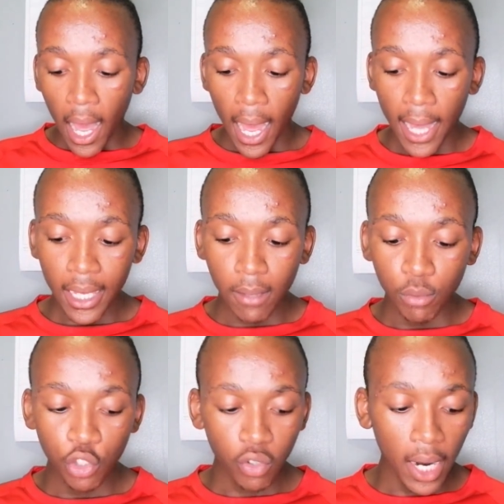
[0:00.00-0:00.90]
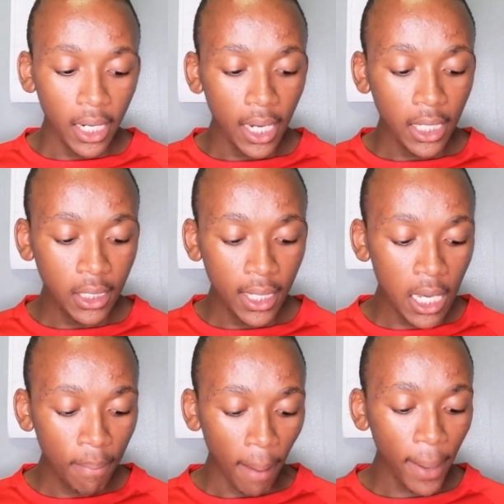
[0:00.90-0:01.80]
I am struggling to
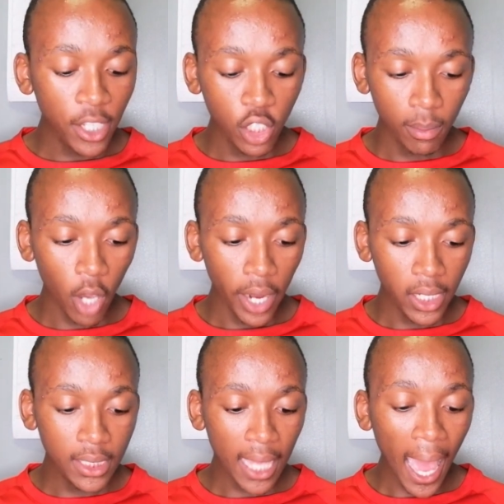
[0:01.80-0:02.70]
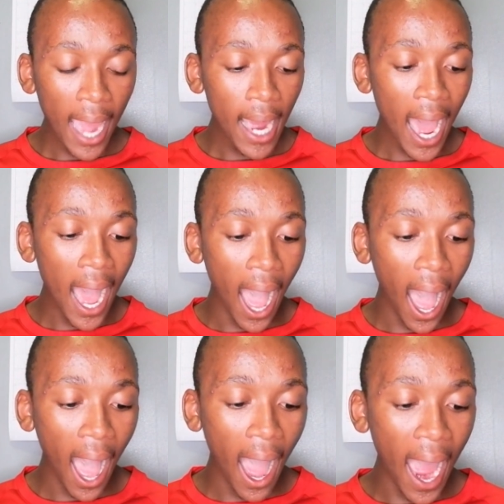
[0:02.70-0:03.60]
keep up. And to be honest,
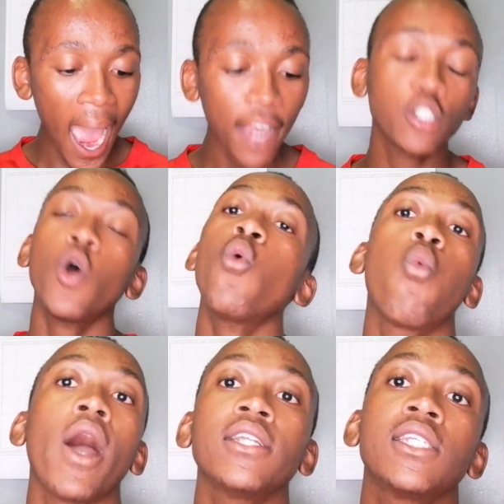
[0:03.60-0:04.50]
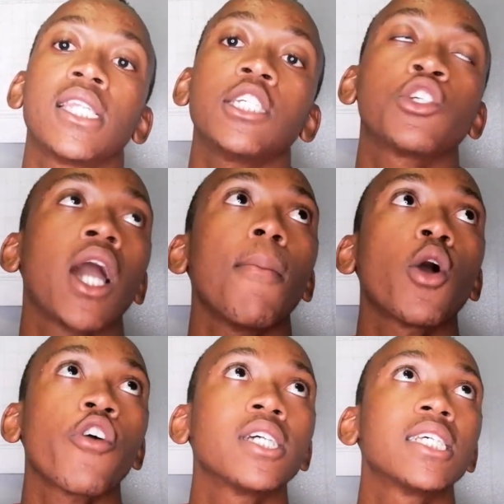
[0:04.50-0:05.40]
I don't want this to come
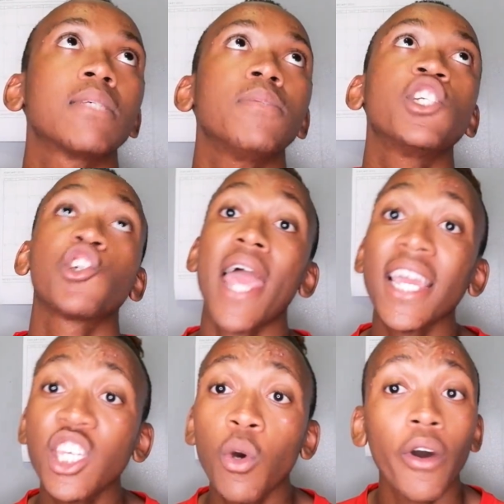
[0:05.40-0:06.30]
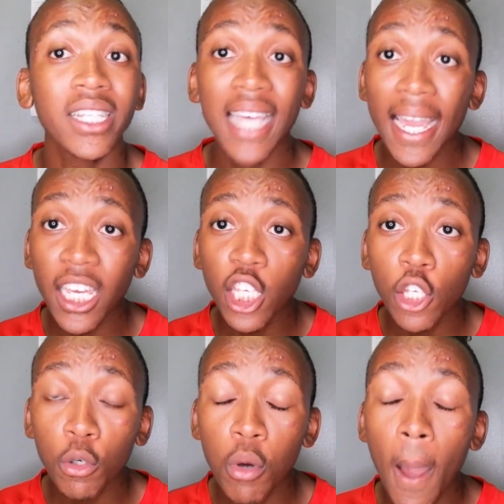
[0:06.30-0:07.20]
across as me dragging you or attacking
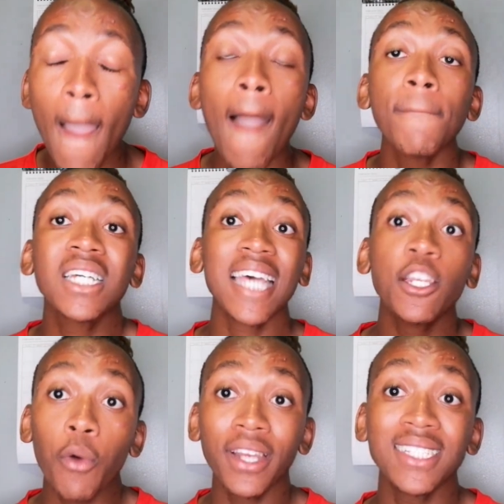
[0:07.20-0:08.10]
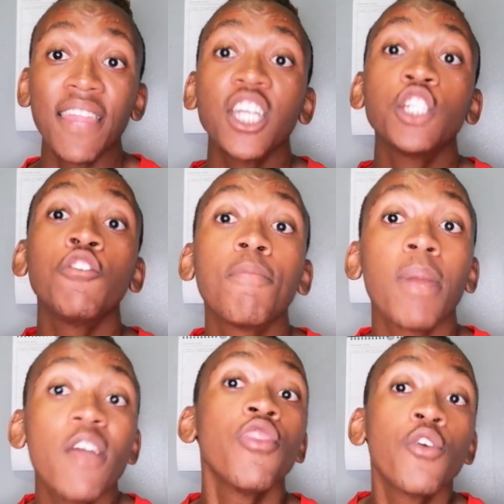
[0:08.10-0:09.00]
you, because I do understand that you've
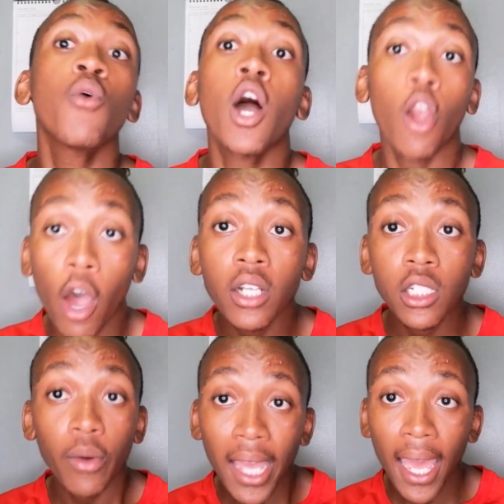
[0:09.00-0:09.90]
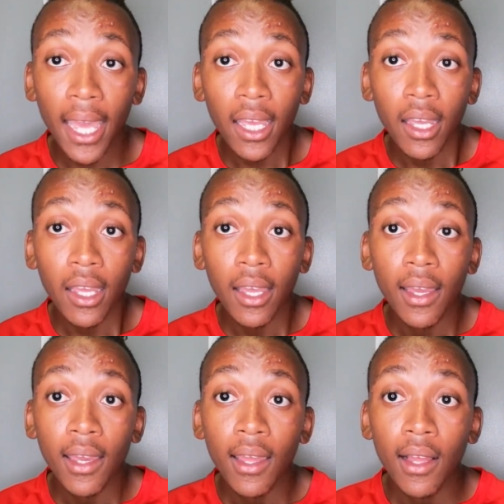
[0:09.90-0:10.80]
been through a lot, okay?
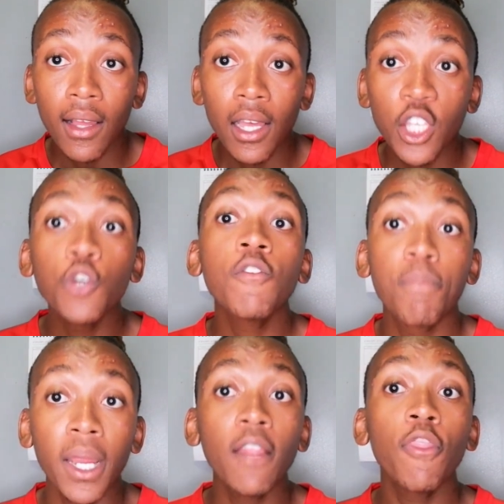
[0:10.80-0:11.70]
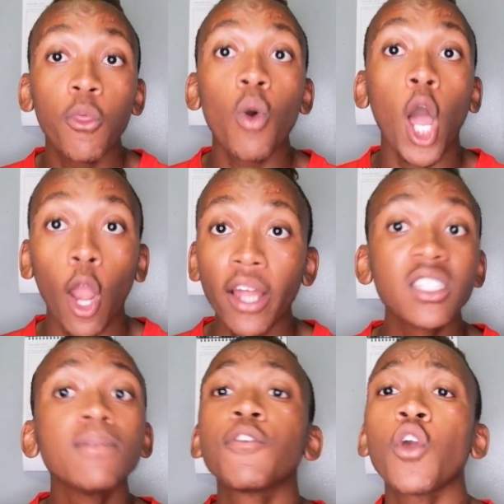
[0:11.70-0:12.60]
You've been through a lot in
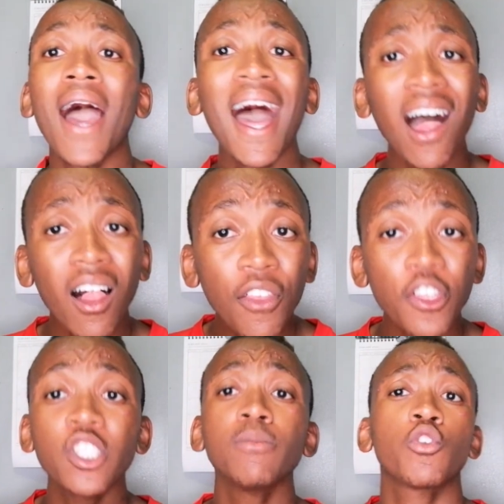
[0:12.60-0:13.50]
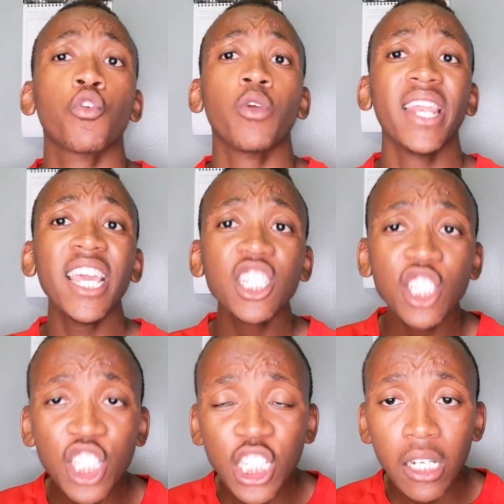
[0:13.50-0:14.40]
terms of your health, in terms of your
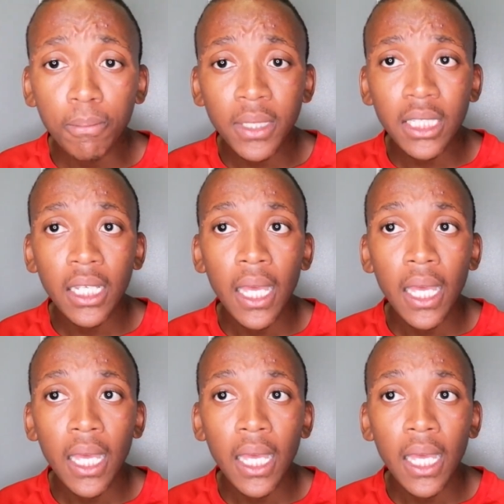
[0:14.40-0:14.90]
relationships,